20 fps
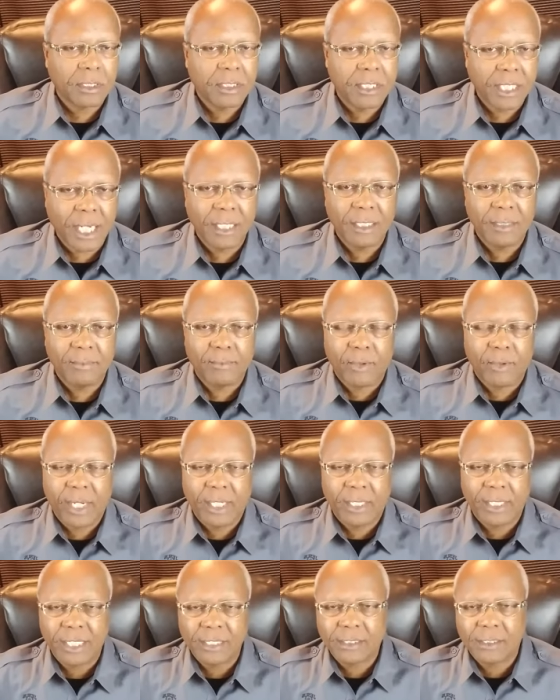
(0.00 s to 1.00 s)
daily
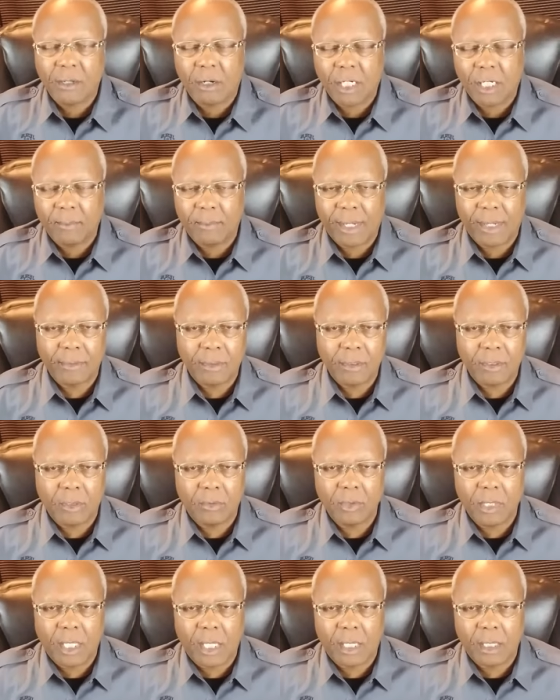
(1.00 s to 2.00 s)
bread. Let's talk about you
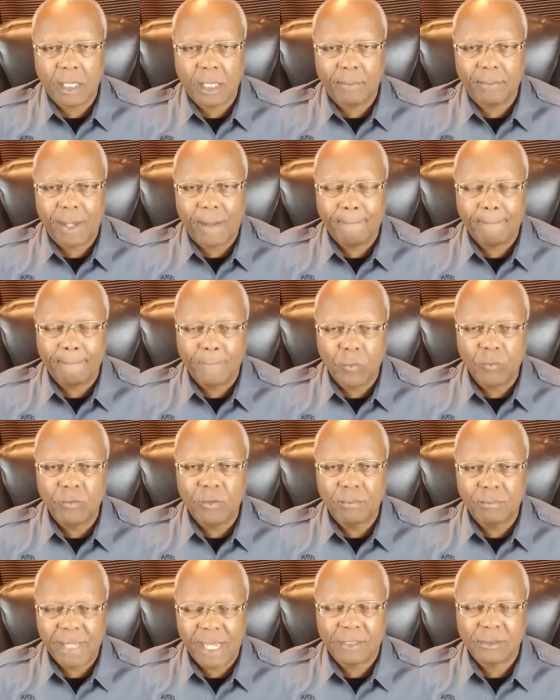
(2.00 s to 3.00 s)
know uh, about
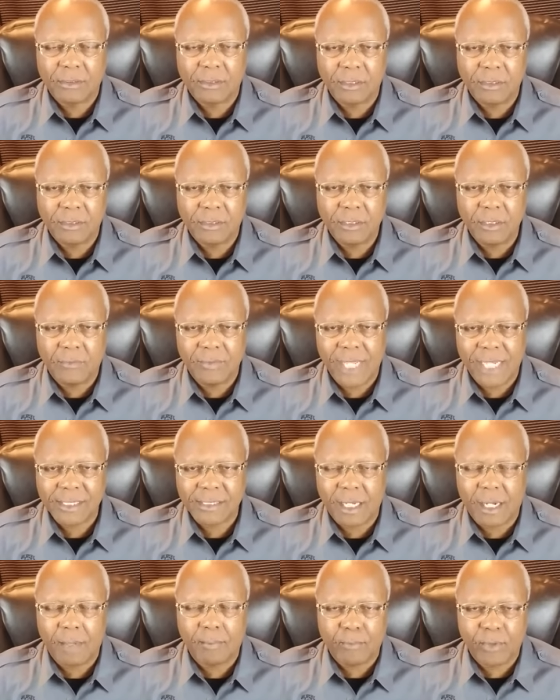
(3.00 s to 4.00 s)
moving mountains. You know
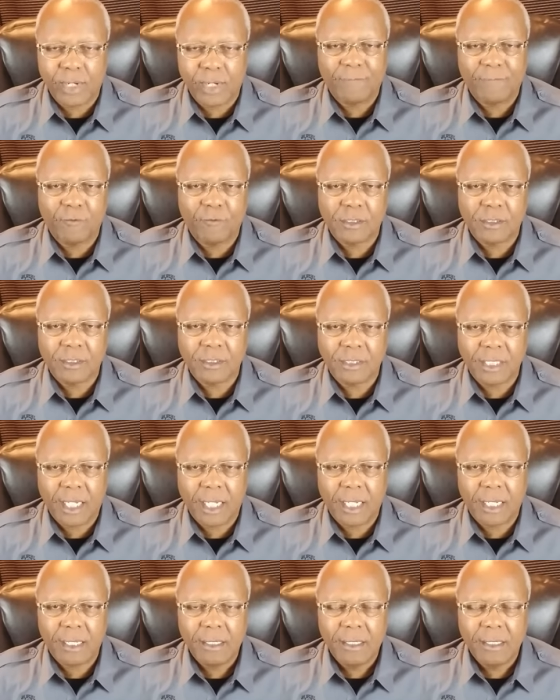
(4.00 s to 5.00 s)
that's our bread for
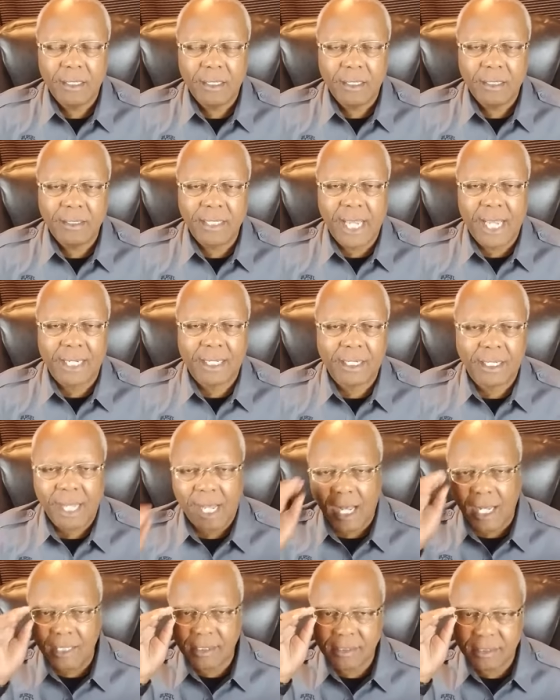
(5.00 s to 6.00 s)
today. That
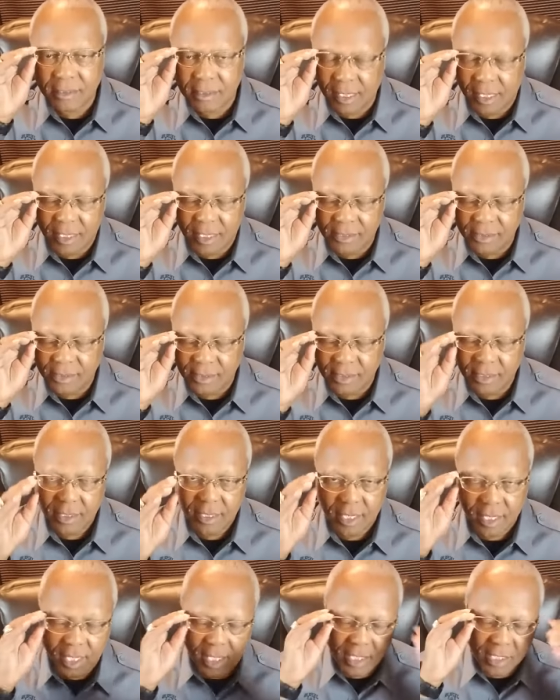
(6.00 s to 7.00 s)
God says
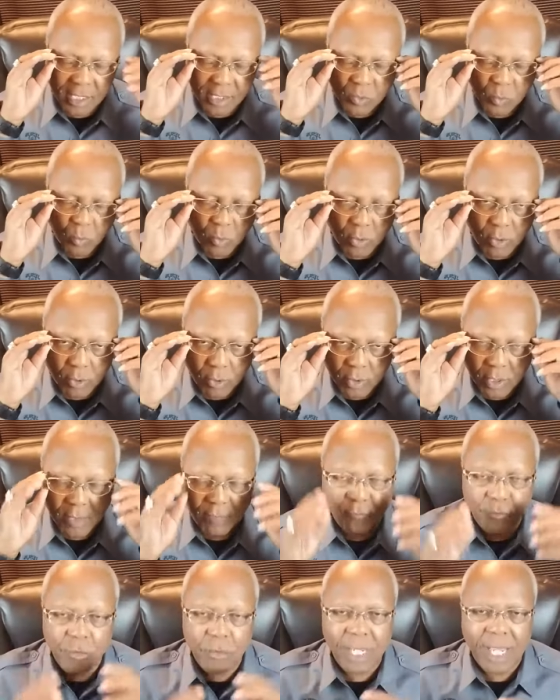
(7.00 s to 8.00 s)
in His Word.
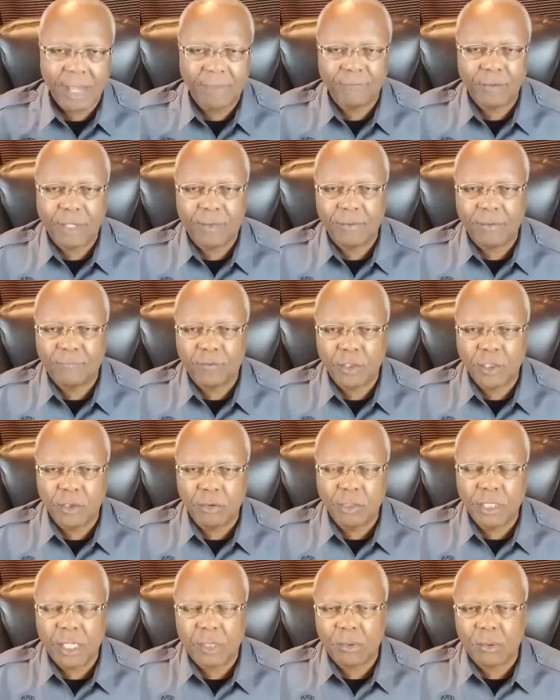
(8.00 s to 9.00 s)
If you have if, for
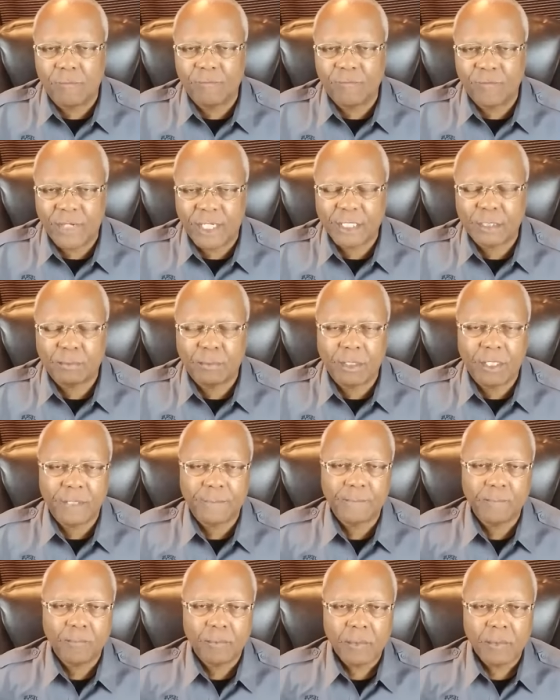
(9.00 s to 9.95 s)
you that are on Facebook,